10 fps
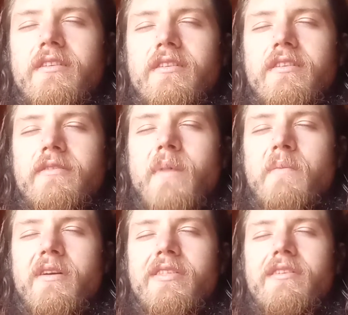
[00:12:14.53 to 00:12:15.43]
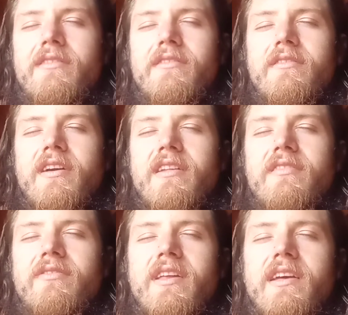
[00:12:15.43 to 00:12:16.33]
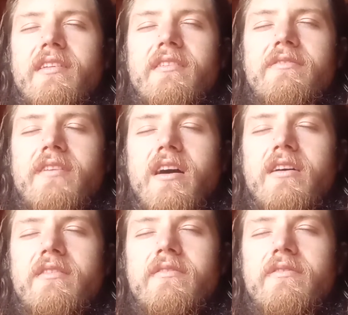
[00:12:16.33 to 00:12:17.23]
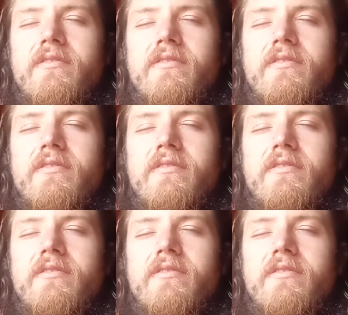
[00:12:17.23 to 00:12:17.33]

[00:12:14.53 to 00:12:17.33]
Remember those greatest feelings of love,